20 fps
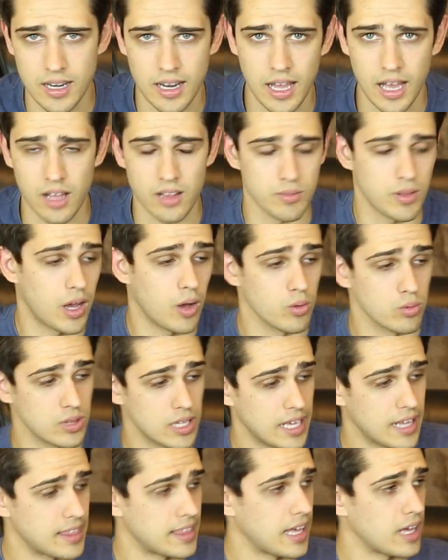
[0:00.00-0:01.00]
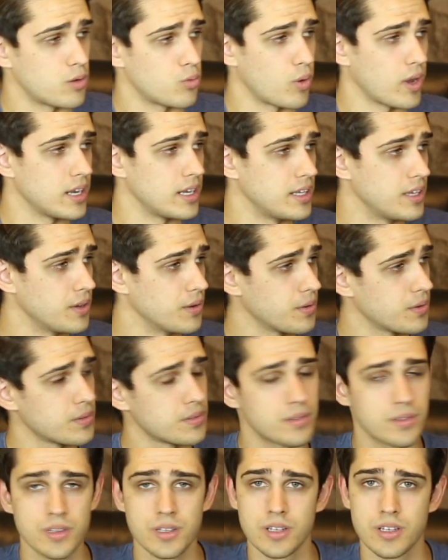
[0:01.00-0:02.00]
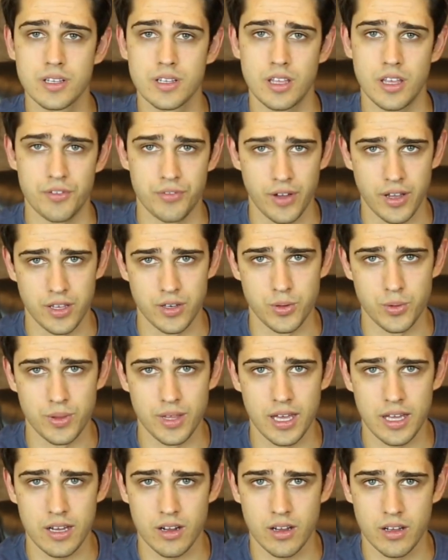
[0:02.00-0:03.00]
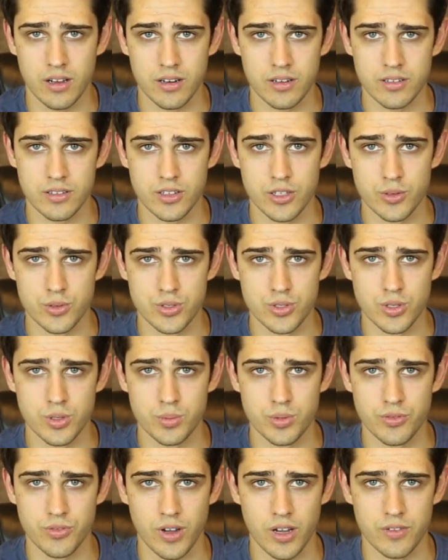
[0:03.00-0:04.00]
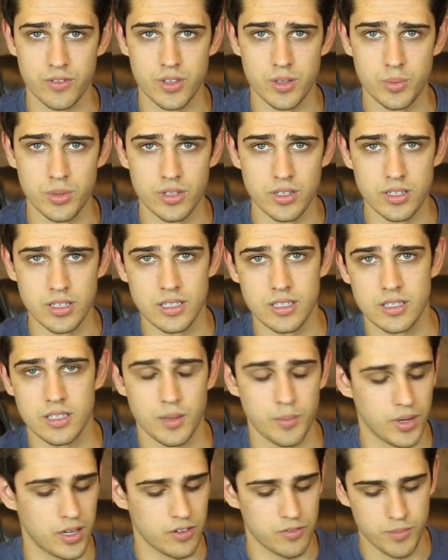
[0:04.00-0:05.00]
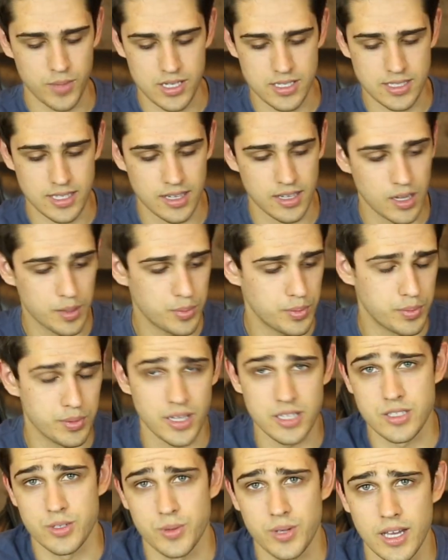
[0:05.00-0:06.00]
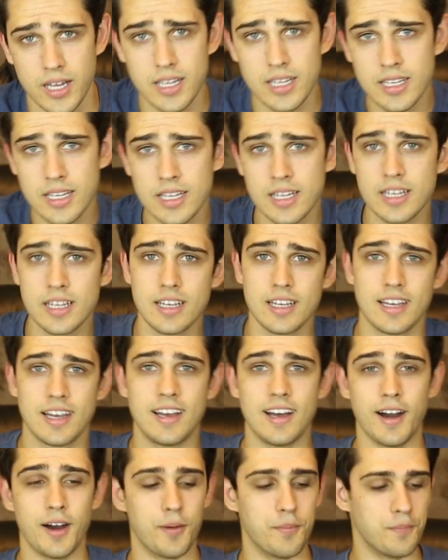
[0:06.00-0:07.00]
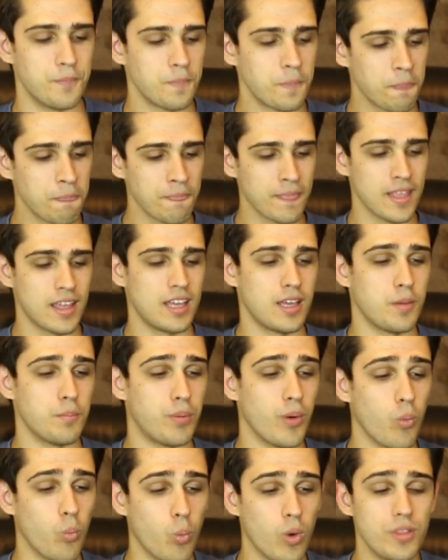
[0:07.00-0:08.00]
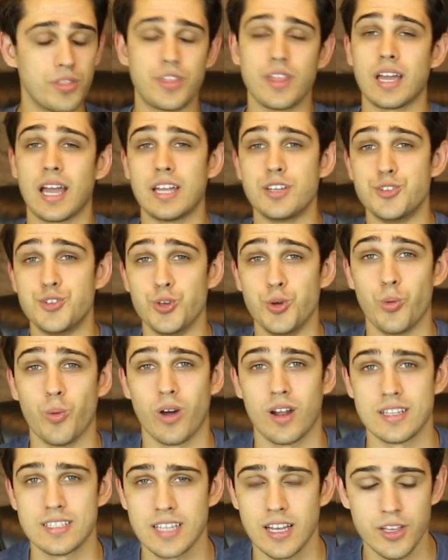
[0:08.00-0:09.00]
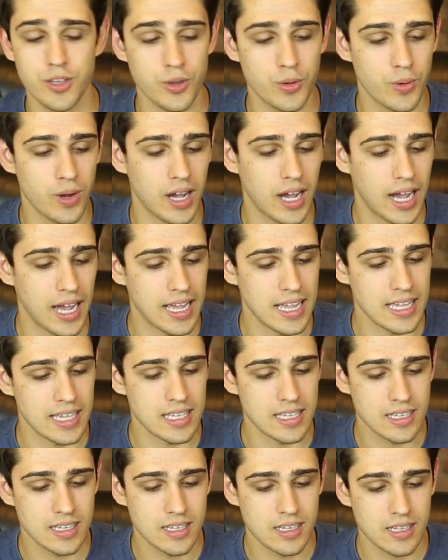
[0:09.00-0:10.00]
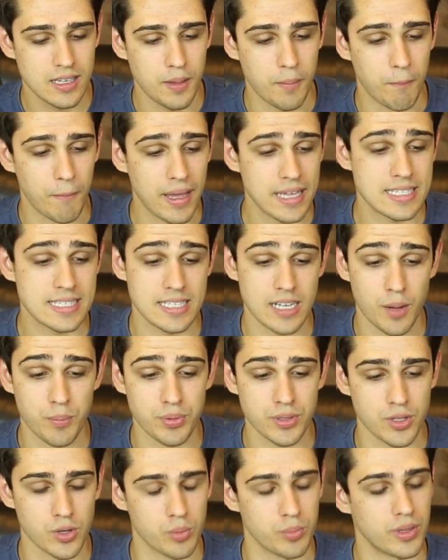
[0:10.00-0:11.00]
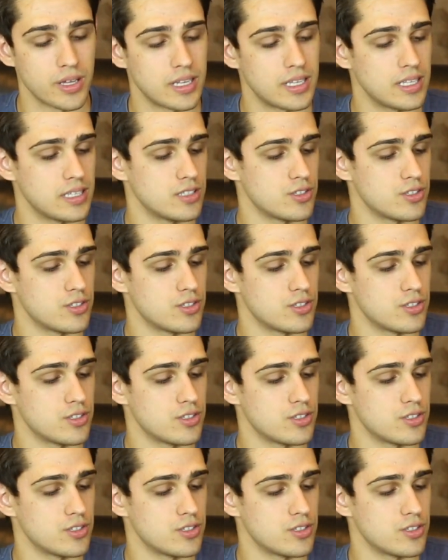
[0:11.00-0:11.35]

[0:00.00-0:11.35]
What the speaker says: I'll link that right here, if I can do that on YouTube, if I have the ability. I might have messed that up, but that's okay. But one thing I do want to tell you, I messed it up a little bit.